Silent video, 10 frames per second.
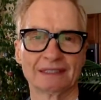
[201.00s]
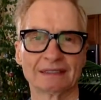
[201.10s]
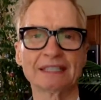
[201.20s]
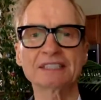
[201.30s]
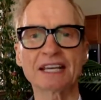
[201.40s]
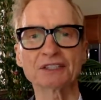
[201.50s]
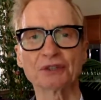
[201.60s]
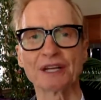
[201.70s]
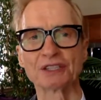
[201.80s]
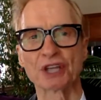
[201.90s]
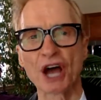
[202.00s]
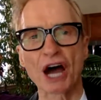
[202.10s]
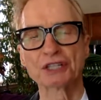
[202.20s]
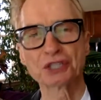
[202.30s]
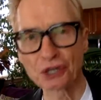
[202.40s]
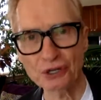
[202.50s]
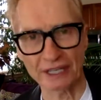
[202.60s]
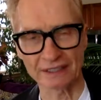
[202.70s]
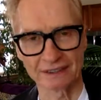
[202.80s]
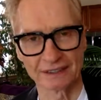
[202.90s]
Let's get to his
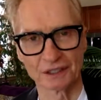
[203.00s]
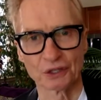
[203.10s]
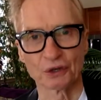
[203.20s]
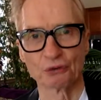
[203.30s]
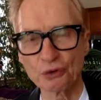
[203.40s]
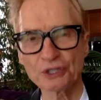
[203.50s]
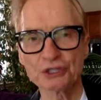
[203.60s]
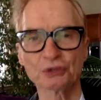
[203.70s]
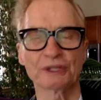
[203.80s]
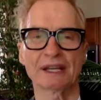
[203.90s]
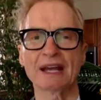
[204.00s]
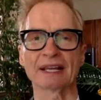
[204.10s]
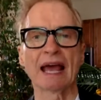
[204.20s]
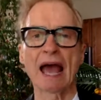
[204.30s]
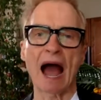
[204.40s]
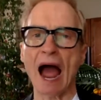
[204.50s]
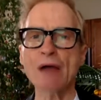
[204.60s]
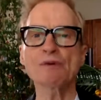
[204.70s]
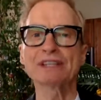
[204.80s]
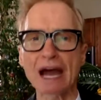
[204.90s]
attorney, Rudy Giuliani.
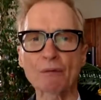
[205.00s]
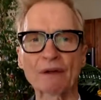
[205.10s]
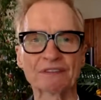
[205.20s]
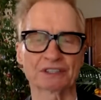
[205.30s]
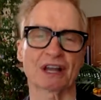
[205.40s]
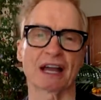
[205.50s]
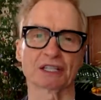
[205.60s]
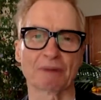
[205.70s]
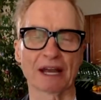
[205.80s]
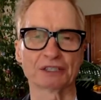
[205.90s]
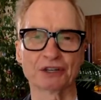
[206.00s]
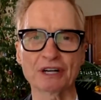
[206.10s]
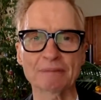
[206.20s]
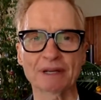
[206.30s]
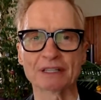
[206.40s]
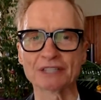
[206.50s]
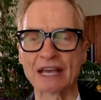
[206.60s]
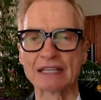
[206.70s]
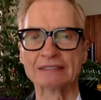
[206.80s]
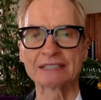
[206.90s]
I would not want this guy as my attorney because
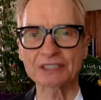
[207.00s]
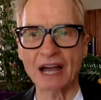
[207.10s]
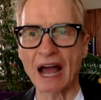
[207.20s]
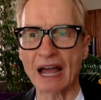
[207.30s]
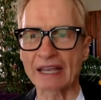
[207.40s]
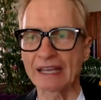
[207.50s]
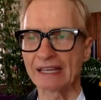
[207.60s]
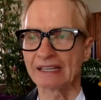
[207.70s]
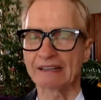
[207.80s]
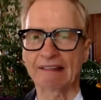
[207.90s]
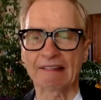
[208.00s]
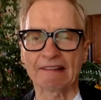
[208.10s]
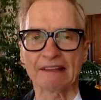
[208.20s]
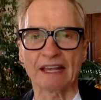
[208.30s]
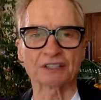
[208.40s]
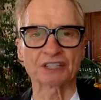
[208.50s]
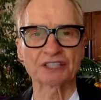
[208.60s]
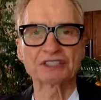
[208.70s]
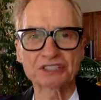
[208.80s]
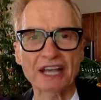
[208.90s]
this guy is as
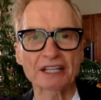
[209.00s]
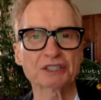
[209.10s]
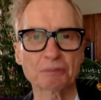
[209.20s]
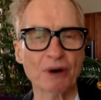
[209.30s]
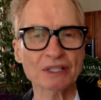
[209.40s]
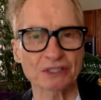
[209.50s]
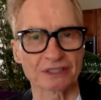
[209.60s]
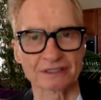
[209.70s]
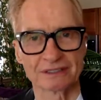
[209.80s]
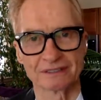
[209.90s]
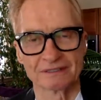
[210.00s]
insane as the president.